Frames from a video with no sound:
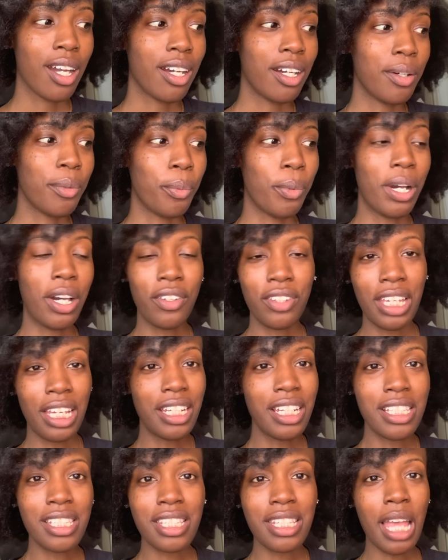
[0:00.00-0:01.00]
Well, that
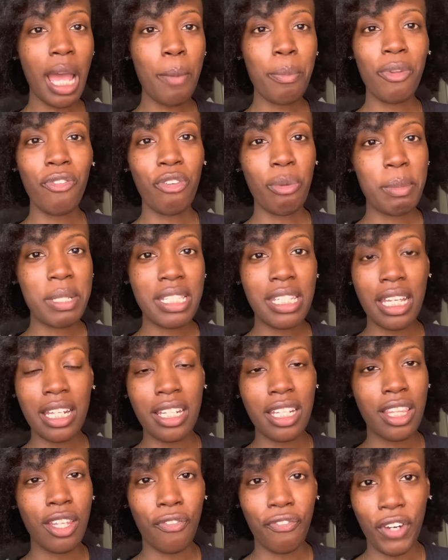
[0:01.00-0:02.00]
didn't stop you from
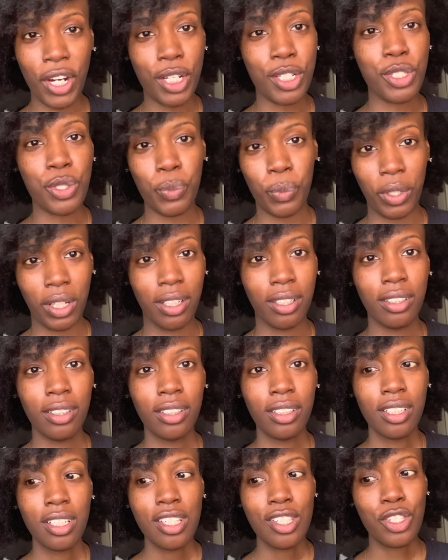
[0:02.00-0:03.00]
attending the first one.
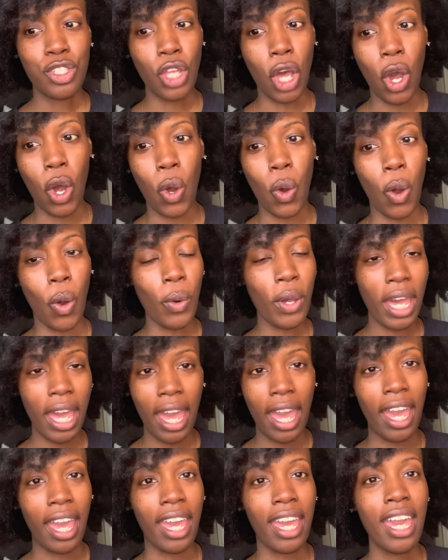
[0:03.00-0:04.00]
So,
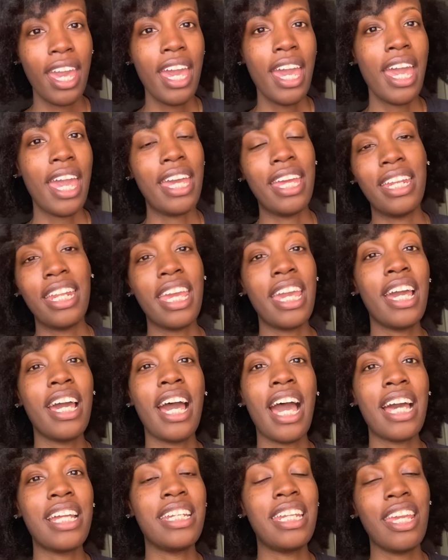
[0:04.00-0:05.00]
okay. And
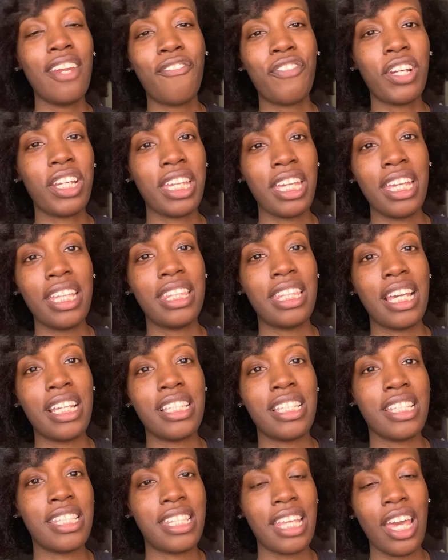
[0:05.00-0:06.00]
yeah, I did forget
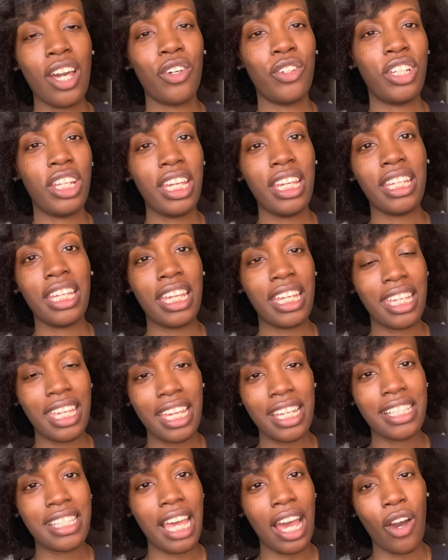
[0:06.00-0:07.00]
that Giselle did get
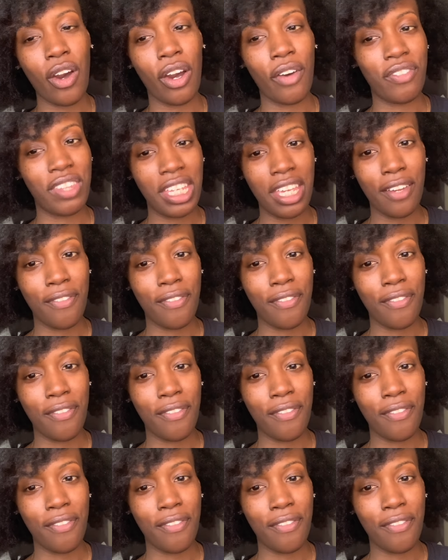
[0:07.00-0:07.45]
kicked out of the